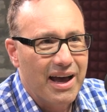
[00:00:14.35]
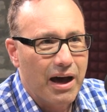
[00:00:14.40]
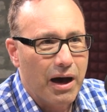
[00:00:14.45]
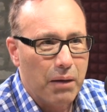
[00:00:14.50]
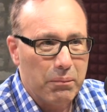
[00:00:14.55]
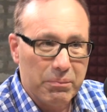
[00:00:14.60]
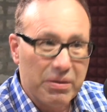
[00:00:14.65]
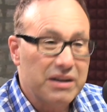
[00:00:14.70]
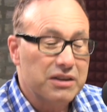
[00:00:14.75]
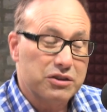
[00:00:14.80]

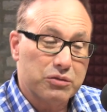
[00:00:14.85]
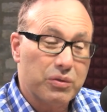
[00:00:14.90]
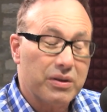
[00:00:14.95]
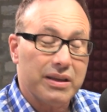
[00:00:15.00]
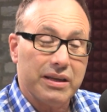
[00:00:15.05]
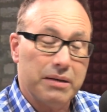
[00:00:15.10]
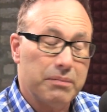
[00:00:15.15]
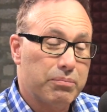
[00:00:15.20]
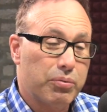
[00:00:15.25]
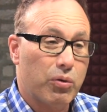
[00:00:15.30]
But it's
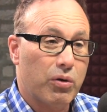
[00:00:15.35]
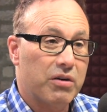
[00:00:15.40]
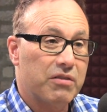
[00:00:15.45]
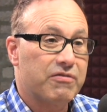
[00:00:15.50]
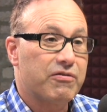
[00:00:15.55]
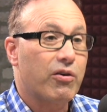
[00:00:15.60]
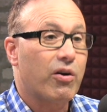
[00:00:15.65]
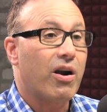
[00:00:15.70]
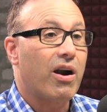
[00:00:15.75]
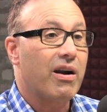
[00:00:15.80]
really important
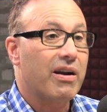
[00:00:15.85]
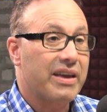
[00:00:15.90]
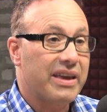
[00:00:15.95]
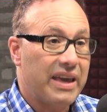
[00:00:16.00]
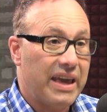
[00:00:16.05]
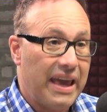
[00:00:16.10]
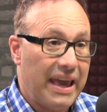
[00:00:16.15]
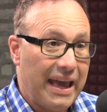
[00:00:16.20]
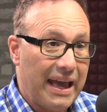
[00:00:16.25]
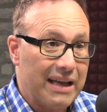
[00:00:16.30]
for our
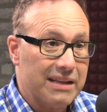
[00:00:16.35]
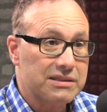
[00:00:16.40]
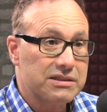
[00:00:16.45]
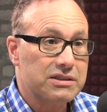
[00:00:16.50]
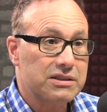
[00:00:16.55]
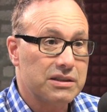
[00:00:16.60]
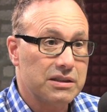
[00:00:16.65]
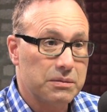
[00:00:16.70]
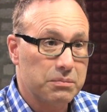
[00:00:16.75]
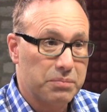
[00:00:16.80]

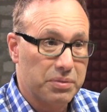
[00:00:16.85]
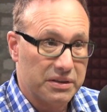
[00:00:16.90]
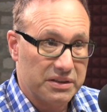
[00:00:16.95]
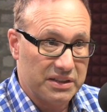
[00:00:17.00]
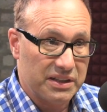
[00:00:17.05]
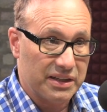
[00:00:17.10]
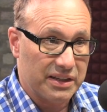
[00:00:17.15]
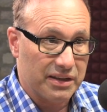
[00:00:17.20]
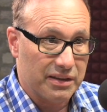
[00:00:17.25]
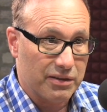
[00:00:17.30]
cats in
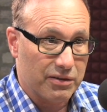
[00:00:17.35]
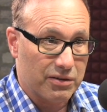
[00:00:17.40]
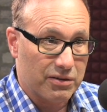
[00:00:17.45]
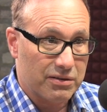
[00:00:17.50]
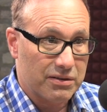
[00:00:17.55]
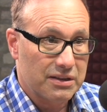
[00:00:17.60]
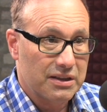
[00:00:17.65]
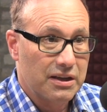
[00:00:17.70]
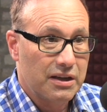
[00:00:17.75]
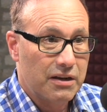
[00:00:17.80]

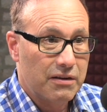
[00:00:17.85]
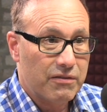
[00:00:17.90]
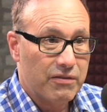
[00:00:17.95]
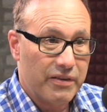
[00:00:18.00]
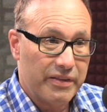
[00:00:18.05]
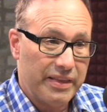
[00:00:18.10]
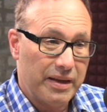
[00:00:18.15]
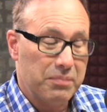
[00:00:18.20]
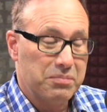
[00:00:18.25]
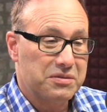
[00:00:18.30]
particular
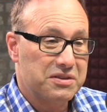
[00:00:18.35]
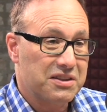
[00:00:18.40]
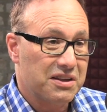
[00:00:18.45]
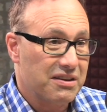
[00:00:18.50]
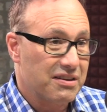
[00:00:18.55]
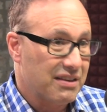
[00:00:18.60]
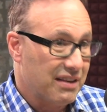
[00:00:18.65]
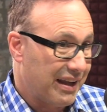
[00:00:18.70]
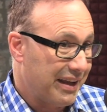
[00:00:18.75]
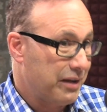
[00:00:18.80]
for them to
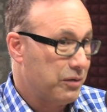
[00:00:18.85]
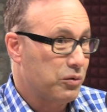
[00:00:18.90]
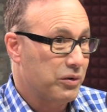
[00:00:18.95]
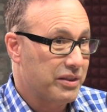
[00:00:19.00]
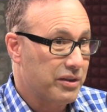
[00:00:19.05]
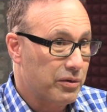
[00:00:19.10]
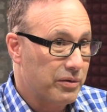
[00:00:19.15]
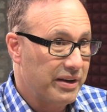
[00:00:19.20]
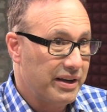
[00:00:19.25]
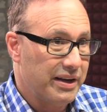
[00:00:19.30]
like what
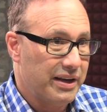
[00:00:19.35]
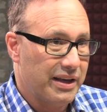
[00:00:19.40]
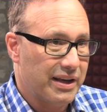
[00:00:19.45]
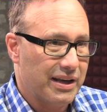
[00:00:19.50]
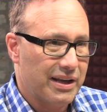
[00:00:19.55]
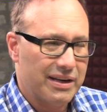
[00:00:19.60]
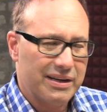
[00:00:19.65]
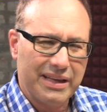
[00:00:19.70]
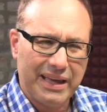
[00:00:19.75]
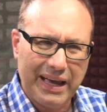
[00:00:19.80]
they're eating.
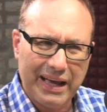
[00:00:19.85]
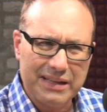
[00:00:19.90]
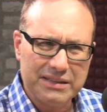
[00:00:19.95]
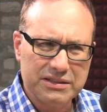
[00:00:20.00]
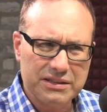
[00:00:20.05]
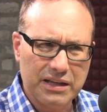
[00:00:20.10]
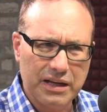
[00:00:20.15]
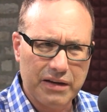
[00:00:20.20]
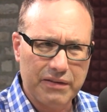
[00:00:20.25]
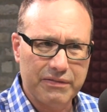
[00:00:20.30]
And
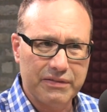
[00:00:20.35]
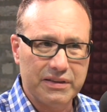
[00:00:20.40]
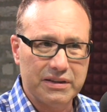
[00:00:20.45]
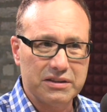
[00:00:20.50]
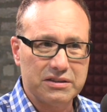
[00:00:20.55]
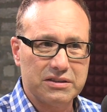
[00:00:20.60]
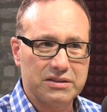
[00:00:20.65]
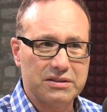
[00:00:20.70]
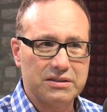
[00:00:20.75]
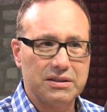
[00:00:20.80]
cats have
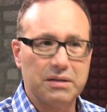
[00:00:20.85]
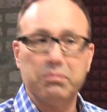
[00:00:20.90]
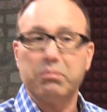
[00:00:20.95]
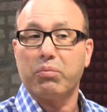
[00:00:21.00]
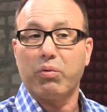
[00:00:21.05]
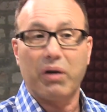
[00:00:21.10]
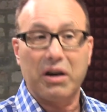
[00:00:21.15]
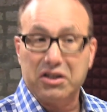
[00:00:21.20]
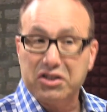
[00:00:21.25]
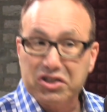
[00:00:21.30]
this
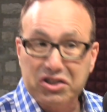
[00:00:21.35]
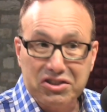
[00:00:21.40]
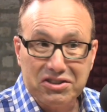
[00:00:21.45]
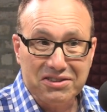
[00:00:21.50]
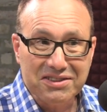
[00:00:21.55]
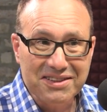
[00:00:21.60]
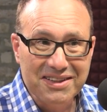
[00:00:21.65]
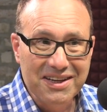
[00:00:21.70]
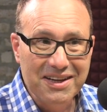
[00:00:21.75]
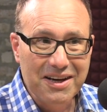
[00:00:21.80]

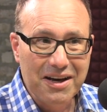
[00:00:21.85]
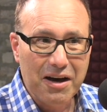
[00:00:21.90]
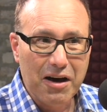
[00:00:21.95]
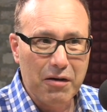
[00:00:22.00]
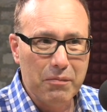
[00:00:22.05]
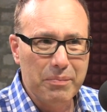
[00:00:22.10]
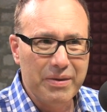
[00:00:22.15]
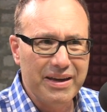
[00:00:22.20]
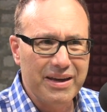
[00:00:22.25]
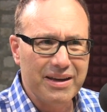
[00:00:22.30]
impression
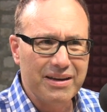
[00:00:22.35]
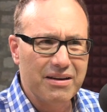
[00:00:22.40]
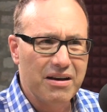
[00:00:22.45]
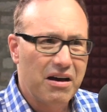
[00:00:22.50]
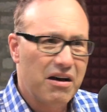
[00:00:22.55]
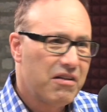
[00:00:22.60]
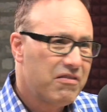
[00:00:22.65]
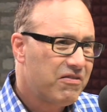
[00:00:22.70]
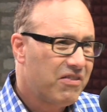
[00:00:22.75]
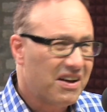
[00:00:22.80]
of being
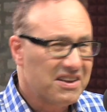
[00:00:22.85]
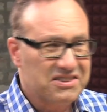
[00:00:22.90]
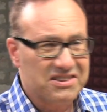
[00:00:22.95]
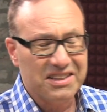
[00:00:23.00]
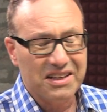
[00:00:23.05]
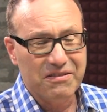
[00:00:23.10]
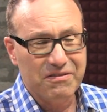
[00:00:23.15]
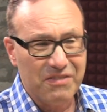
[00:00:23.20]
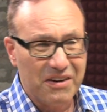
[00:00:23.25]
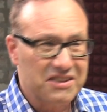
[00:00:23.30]

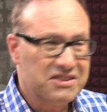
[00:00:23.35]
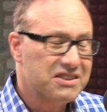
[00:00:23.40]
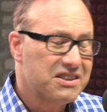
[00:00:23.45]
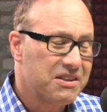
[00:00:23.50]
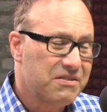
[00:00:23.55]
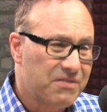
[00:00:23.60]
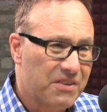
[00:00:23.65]
fussy, fussy,